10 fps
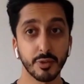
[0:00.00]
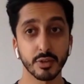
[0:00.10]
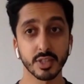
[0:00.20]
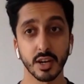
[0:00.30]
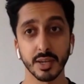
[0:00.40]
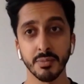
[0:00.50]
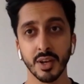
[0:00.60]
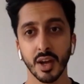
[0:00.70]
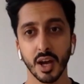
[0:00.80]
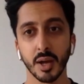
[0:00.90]
thank you for your
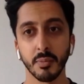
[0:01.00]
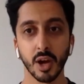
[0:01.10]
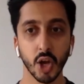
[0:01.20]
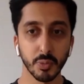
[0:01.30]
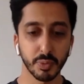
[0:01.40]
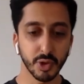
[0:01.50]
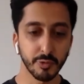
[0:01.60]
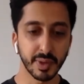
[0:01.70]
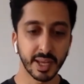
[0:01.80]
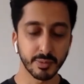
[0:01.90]
time. I hope
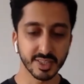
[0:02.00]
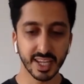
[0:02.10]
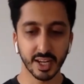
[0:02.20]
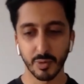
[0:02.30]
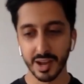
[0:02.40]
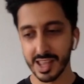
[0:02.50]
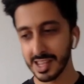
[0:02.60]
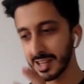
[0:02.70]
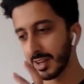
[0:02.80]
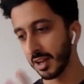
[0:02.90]
you've been able to take
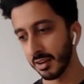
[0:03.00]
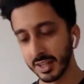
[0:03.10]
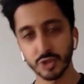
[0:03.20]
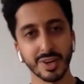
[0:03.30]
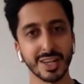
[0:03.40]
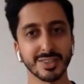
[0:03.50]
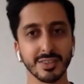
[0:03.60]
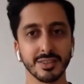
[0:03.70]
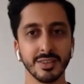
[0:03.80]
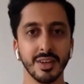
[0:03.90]
away a little history
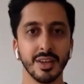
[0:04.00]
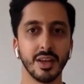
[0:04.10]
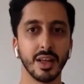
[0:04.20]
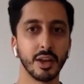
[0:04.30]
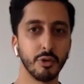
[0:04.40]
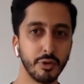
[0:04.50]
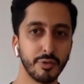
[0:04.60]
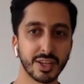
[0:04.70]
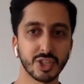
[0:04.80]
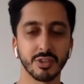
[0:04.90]
lesson, a little
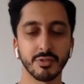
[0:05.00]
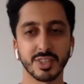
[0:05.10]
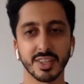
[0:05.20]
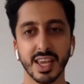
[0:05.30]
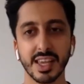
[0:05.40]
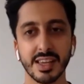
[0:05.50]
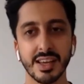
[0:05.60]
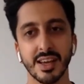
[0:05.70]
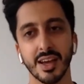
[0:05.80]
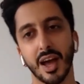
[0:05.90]
reflection on
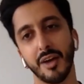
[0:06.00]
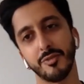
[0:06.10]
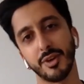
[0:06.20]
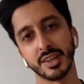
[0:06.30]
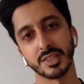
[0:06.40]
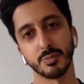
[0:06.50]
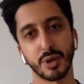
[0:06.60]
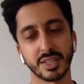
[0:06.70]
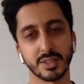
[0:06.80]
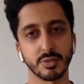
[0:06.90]
today, and finally
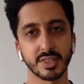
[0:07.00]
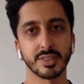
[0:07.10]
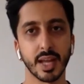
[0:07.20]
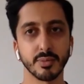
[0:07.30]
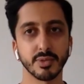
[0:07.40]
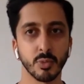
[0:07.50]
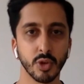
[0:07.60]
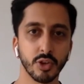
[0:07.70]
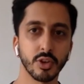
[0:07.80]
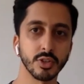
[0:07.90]
some practical steps
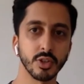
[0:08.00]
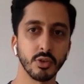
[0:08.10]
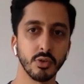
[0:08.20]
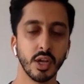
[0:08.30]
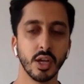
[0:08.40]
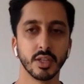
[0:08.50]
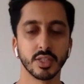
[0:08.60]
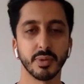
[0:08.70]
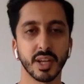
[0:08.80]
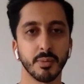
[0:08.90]
on what you can do
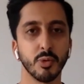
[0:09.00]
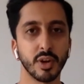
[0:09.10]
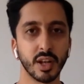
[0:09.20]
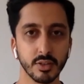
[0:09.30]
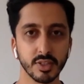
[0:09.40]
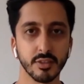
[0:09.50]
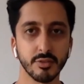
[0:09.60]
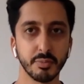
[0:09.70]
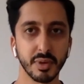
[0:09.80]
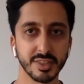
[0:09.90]
to become more
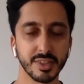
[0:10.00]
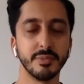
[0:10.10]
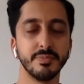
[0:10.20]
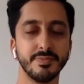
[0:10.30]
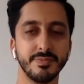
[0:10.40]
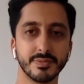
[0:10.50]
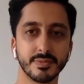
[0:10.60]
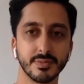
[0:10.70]
inclusive by design.